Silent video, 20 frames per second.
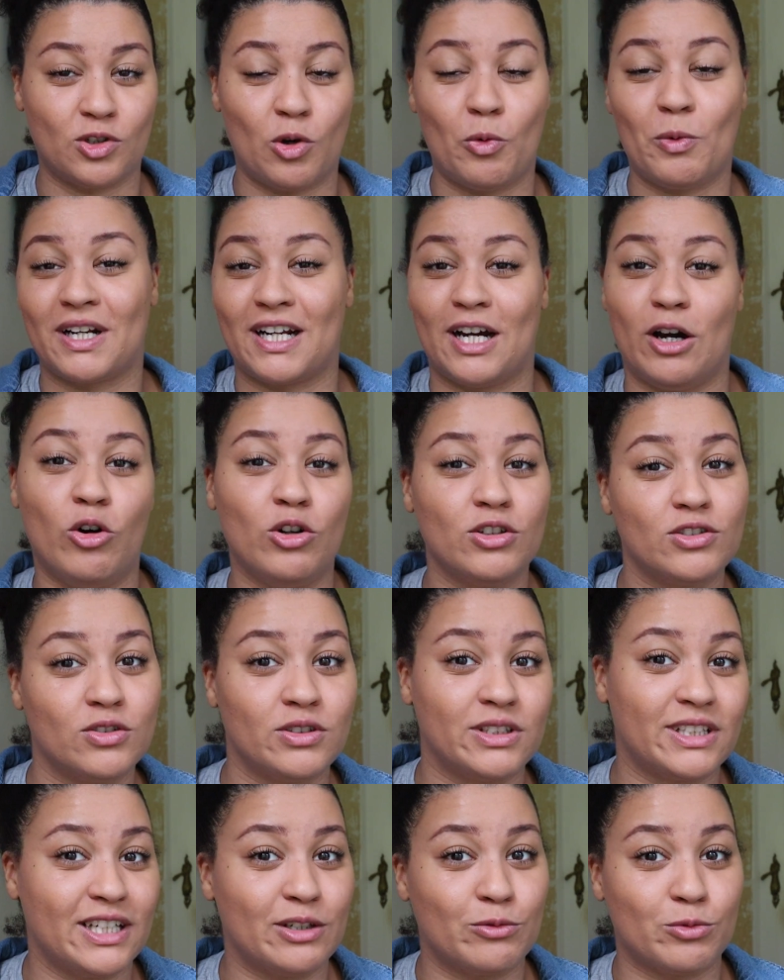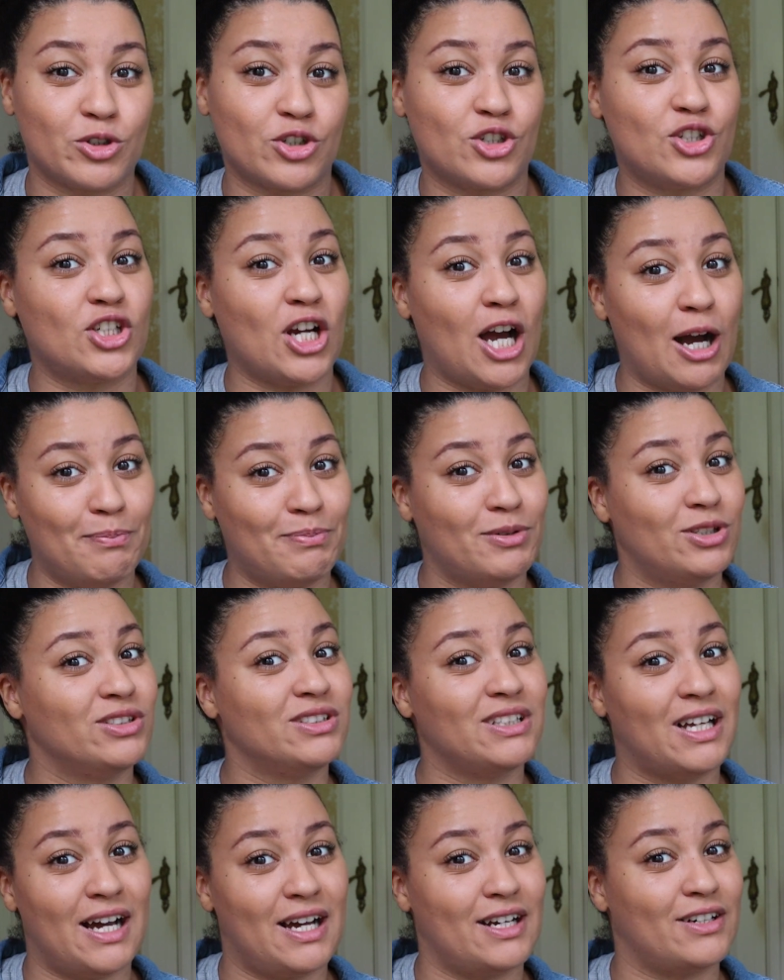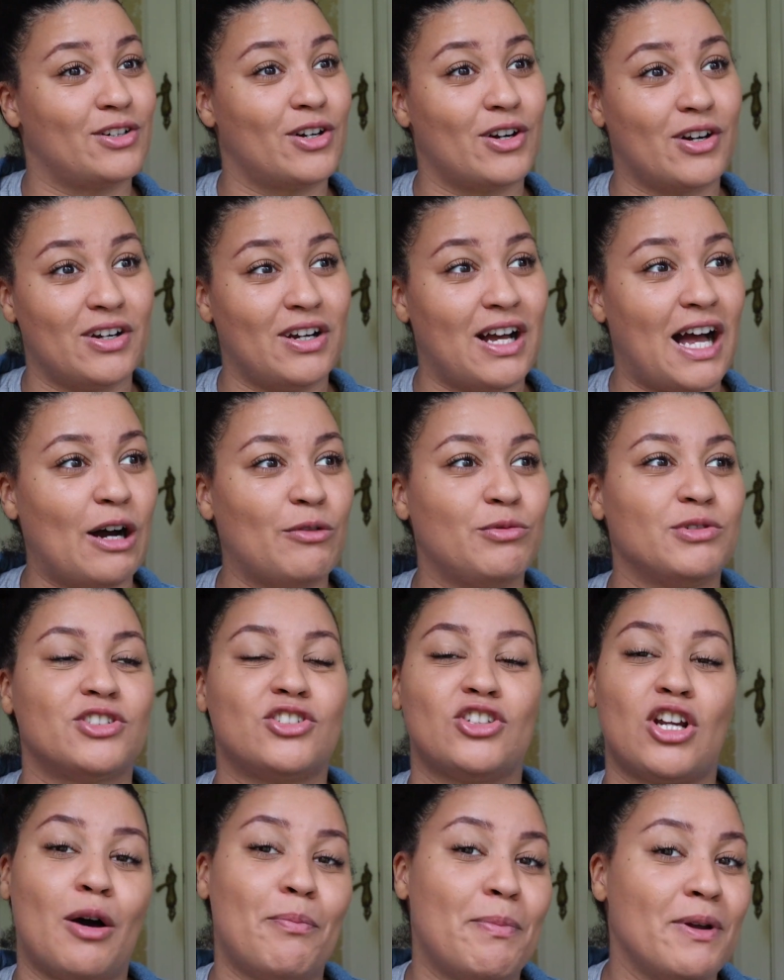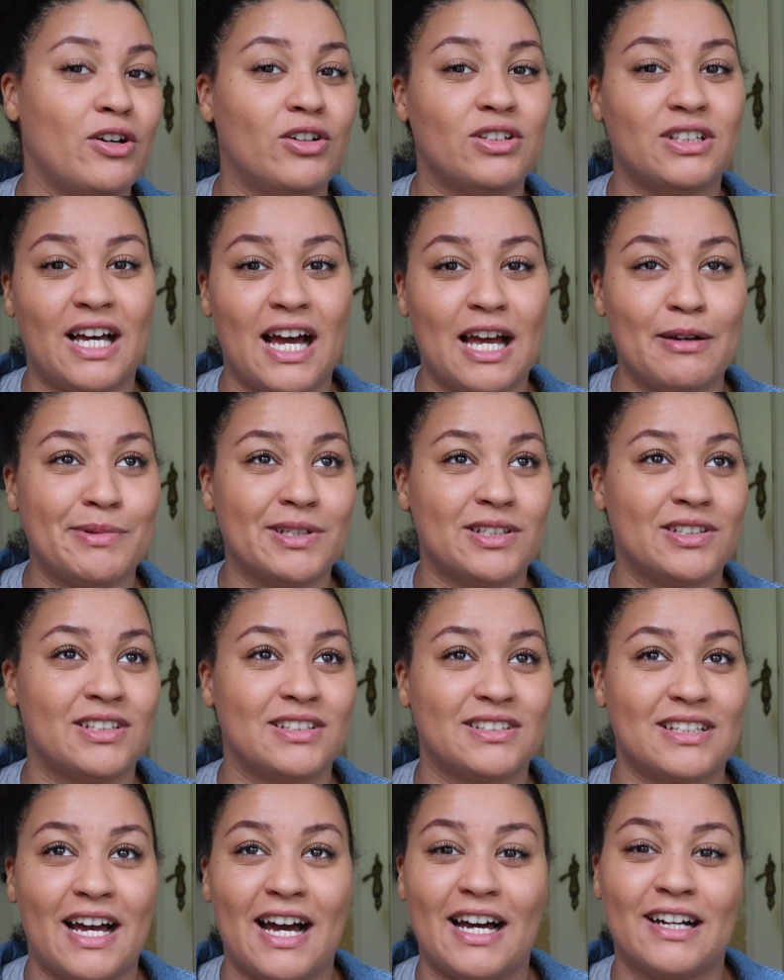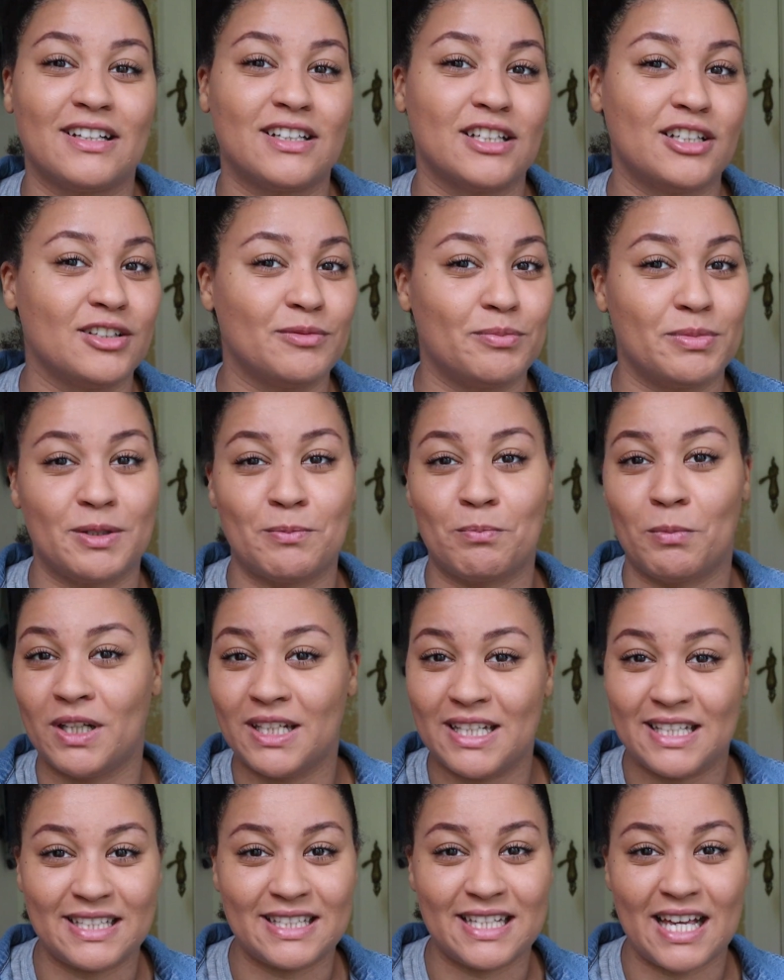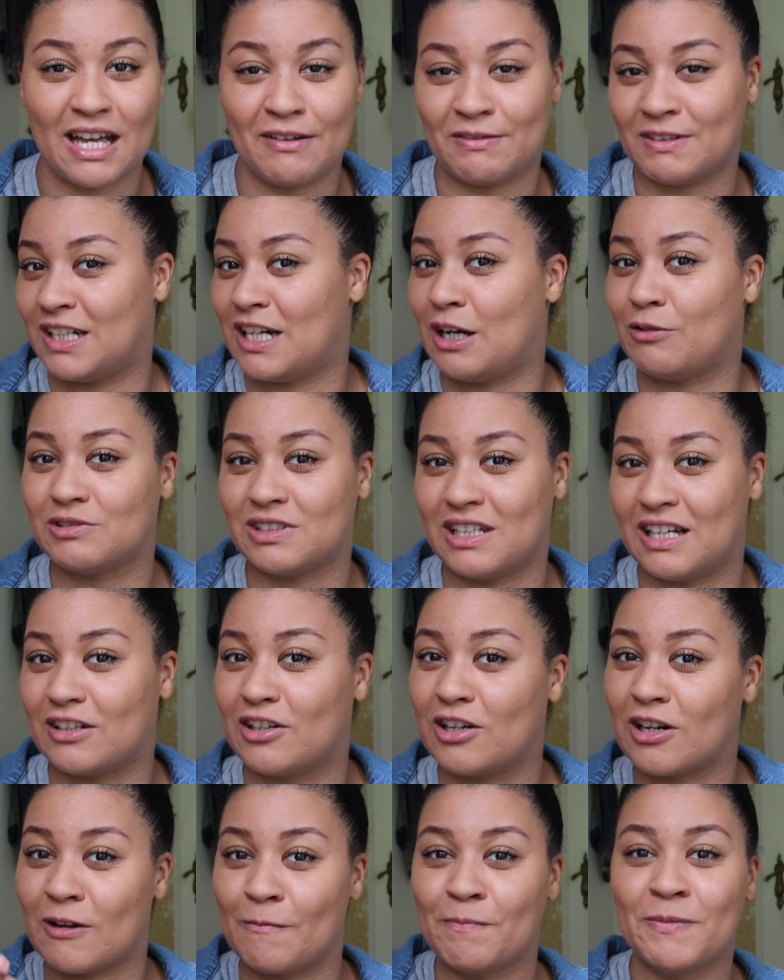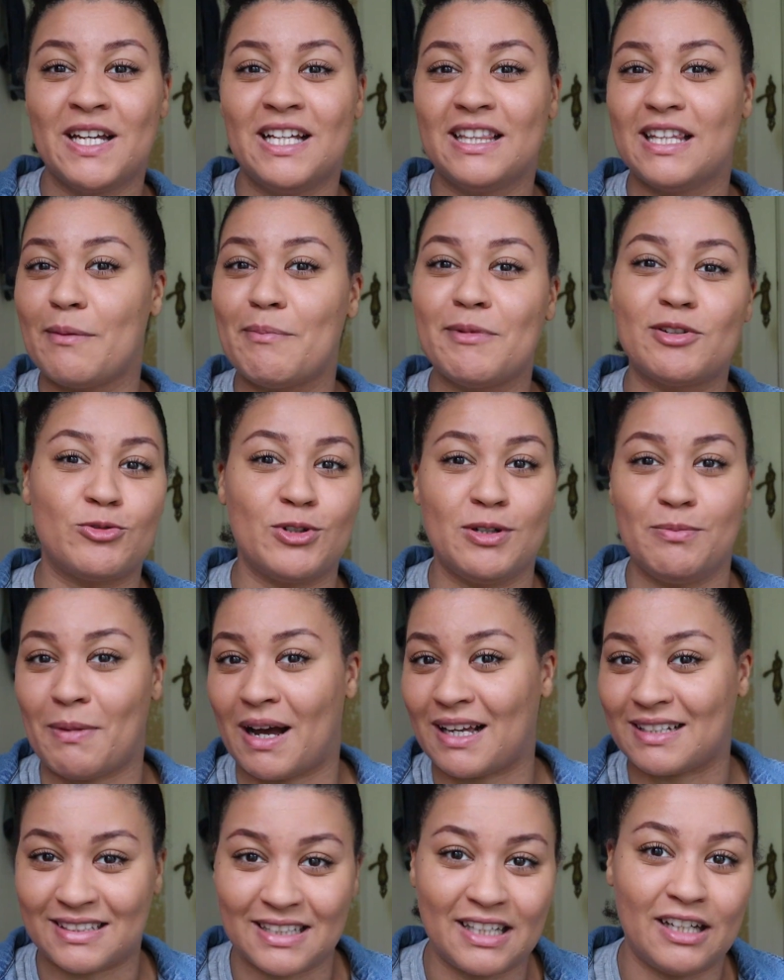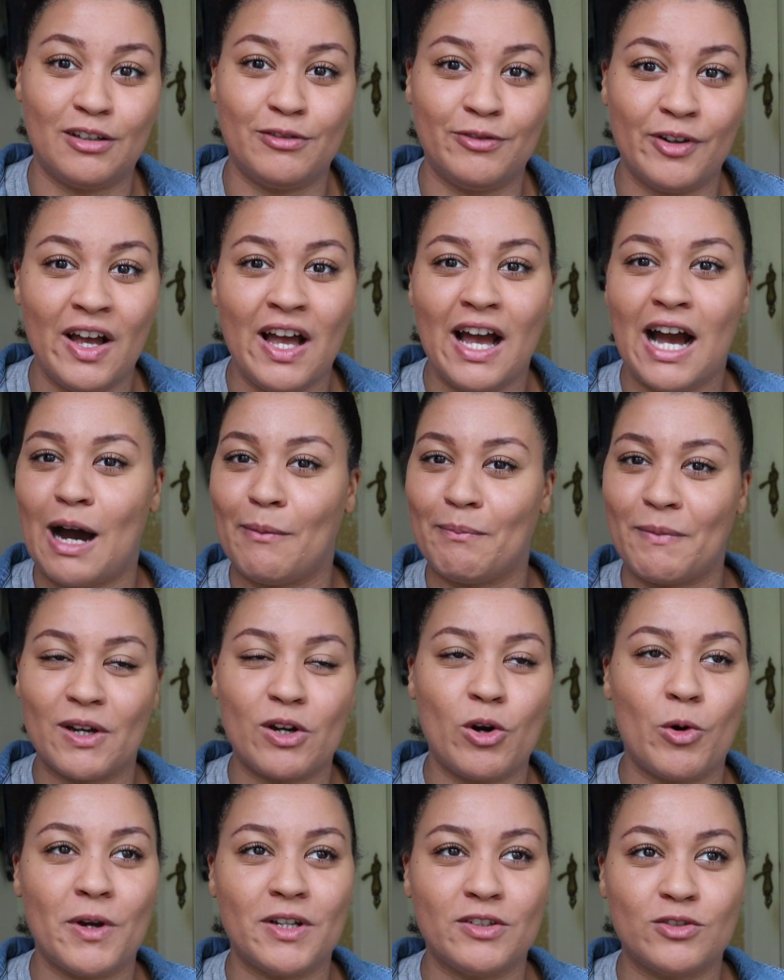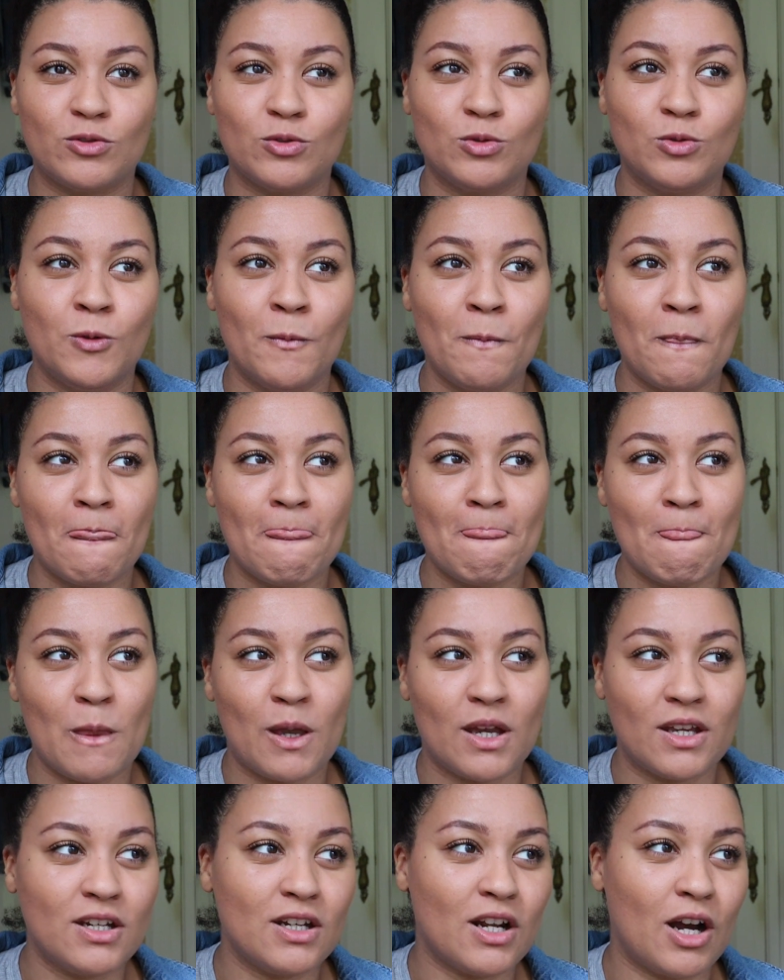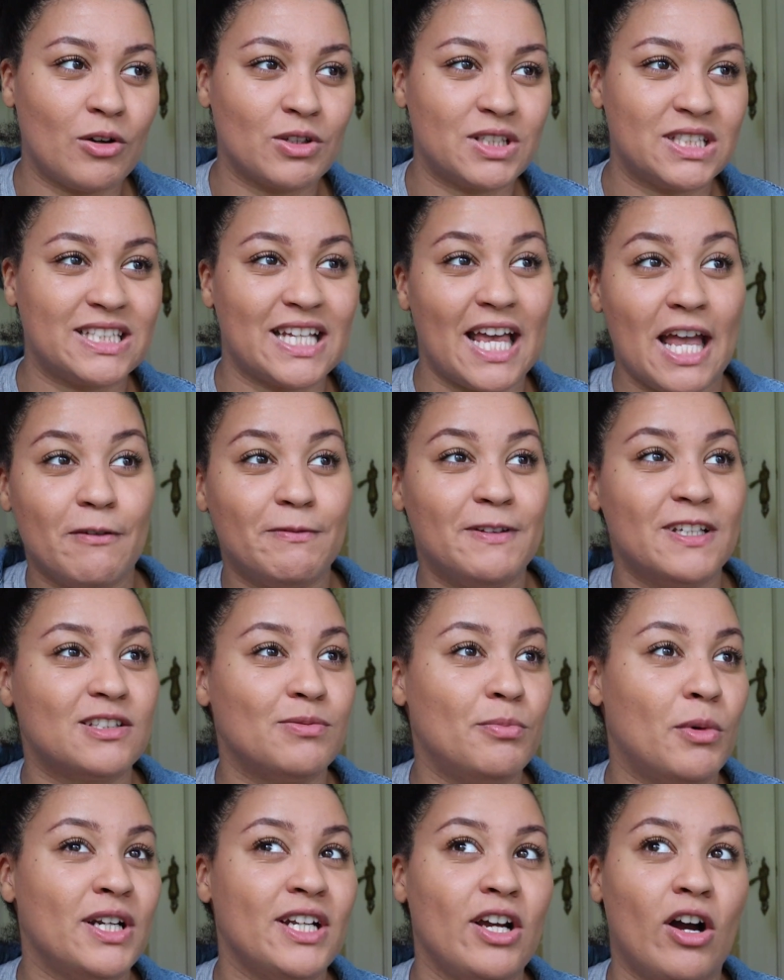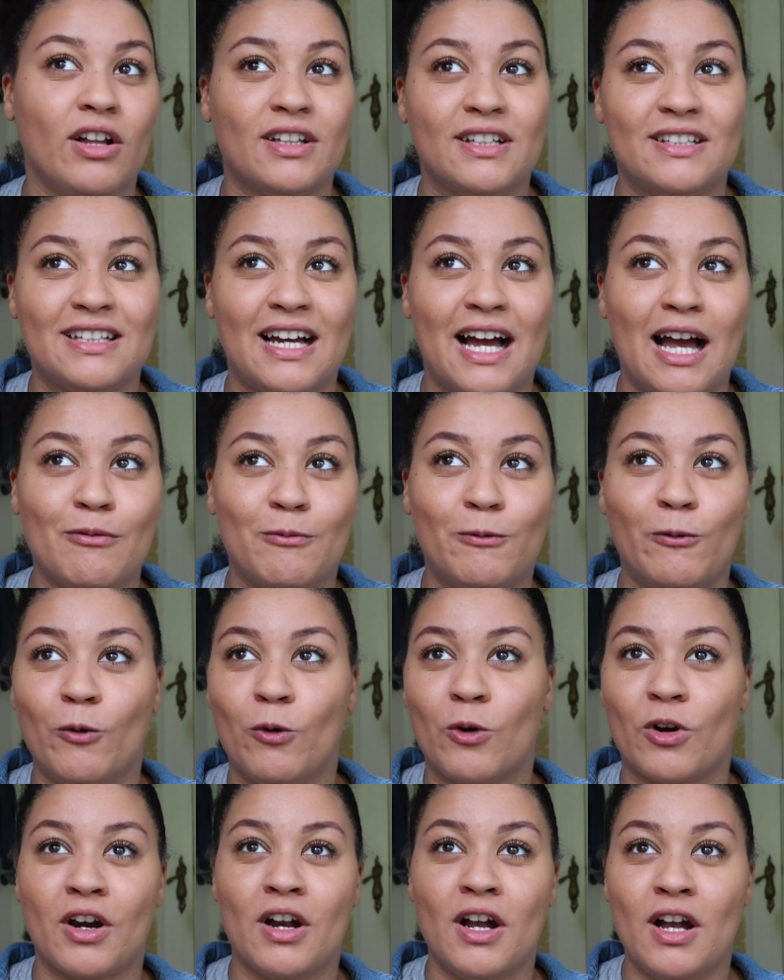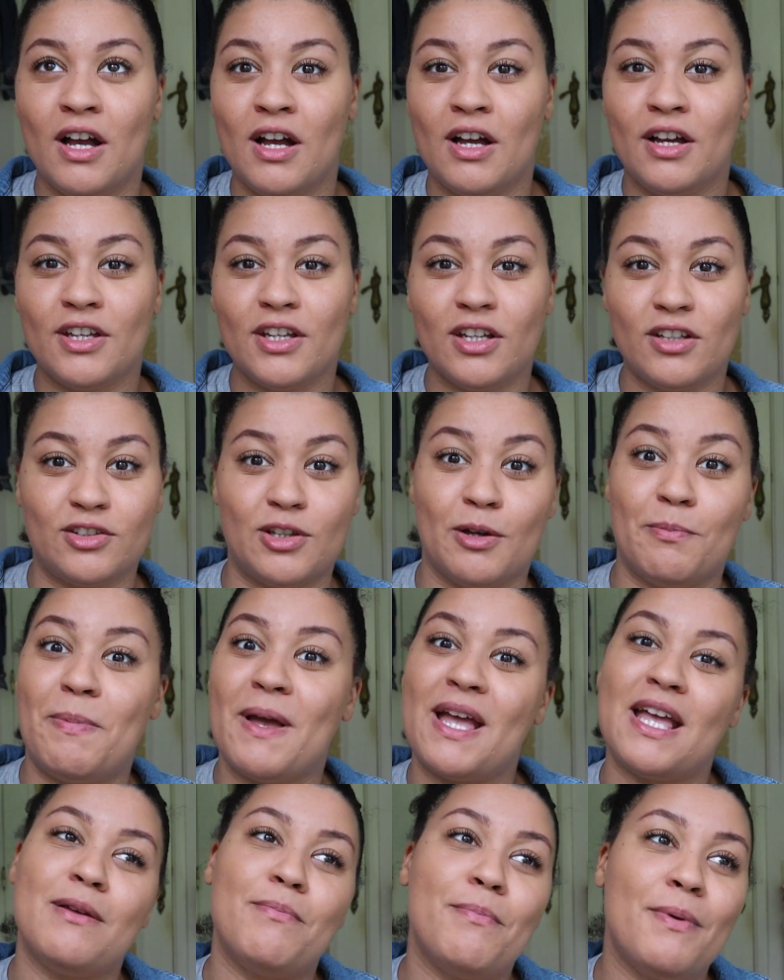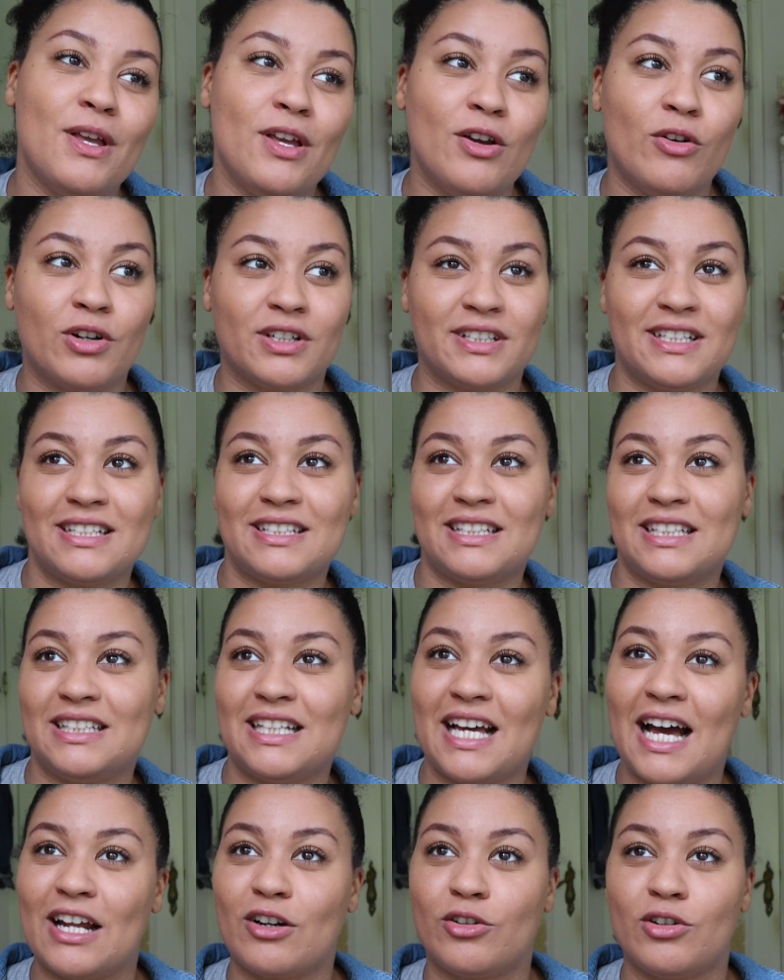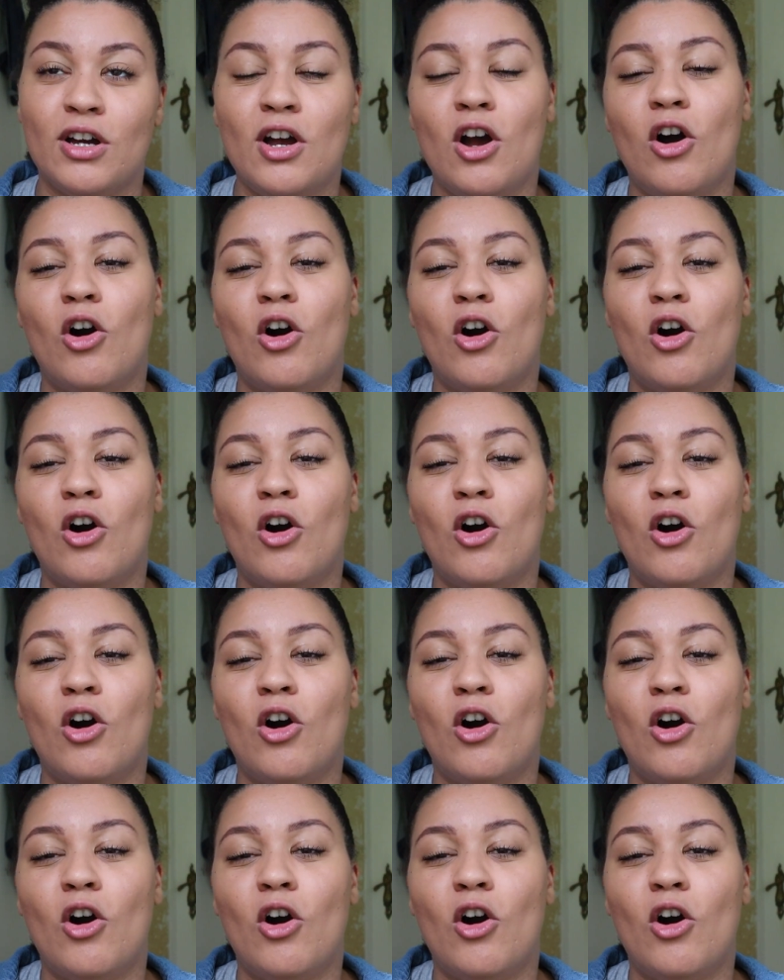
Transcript: so what I also did was shop online, girl. I was shopping online because I had a little bit money saved and I was like, girl, let me treat myself. I'm not going to, you know, save this money all the time for the baby or this and that or